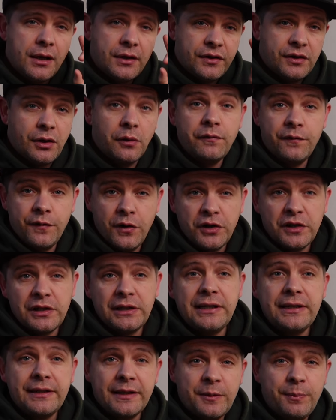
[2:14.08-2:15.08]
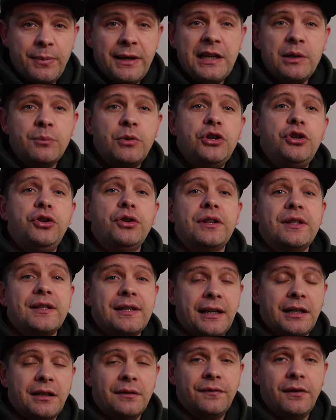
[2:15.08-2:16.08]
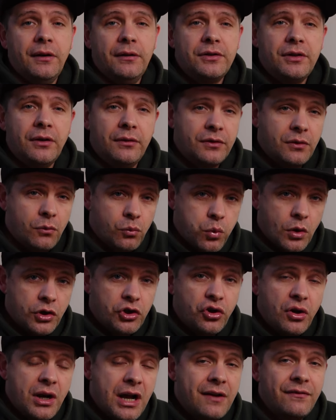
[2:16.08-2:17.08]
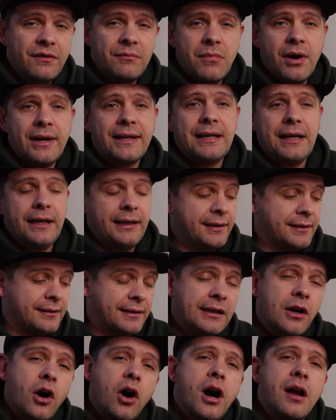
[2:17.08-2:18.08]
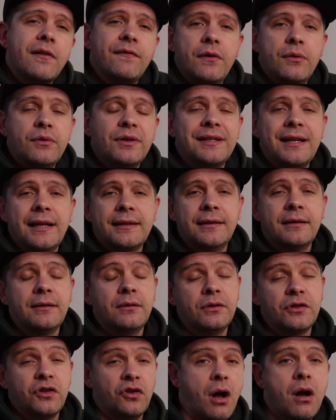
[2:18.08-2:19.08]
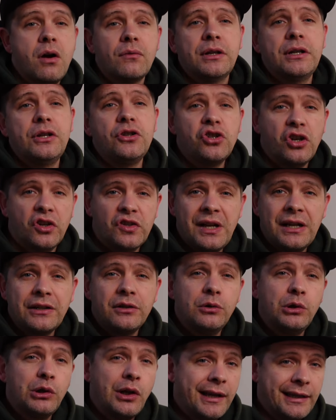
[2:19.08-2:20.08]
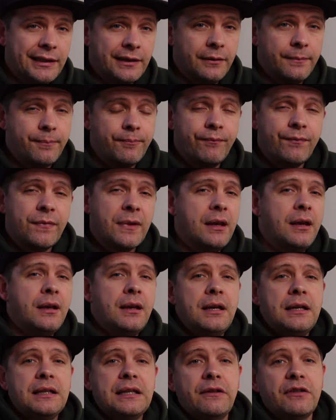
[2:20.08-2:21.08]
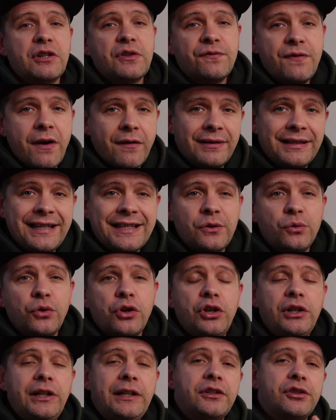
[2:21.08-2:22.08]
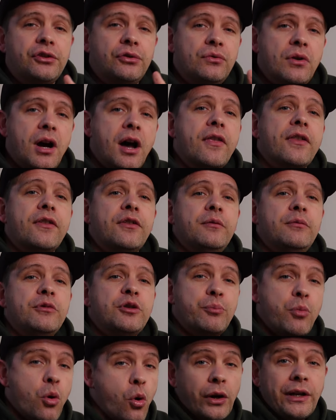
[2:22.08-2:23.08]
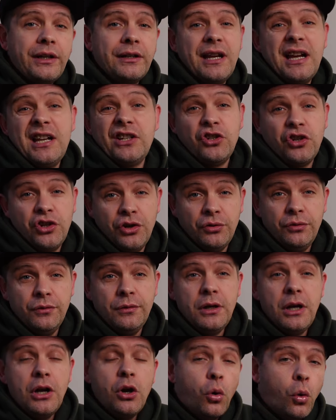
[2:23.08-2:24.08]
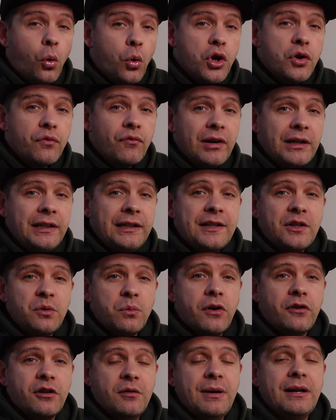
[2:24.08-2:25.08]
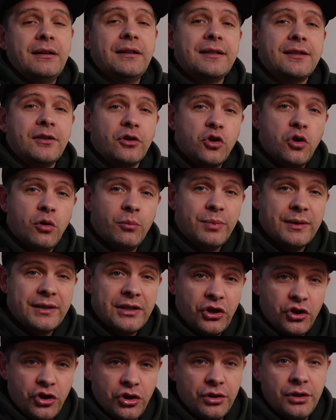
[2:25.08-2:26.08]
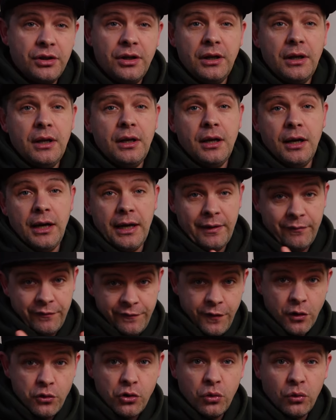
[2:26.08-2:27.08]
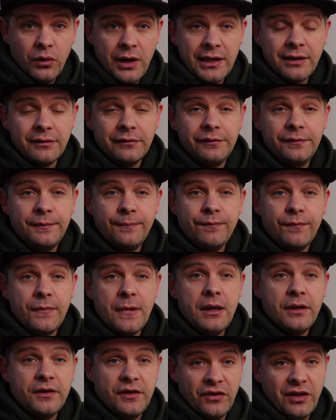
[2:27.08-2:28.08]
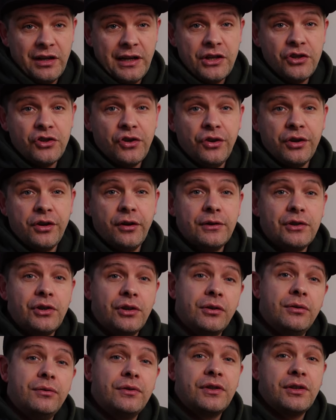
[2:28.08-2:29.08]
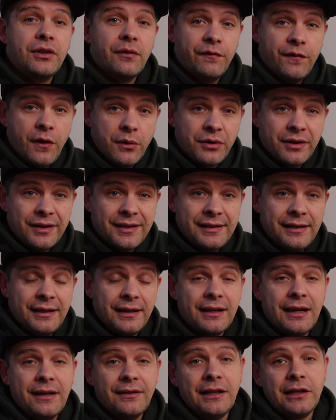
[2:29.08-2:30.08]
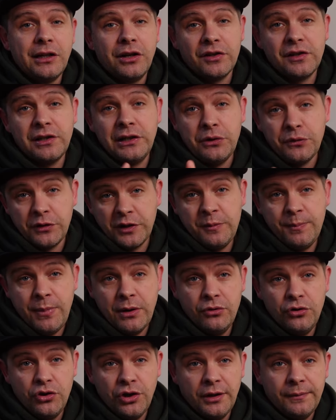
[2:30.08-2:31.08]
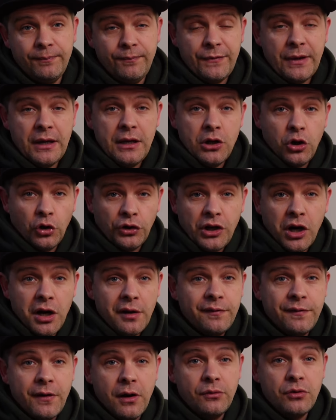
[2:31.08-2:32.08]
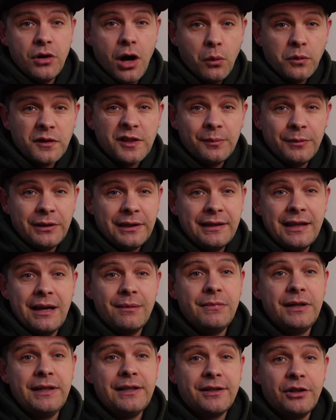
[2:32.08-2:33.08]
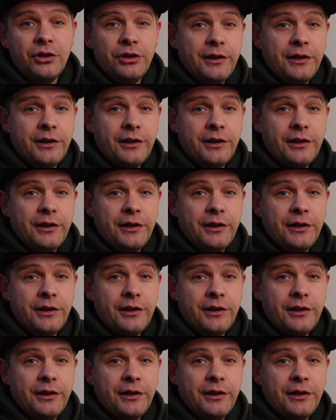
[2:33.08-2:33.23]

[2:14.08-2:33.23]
So firstly, the speed in which you can take the photos. Once you have, in my case, the iPhone settings dialed in just how you like them, there is very little that you need to do other than to point and shoot. All you really need to worry about is the composition and focal length, so the lens that you're going to use, the focusing, and then lastly your exposure. On the iPhone, ultimately that means that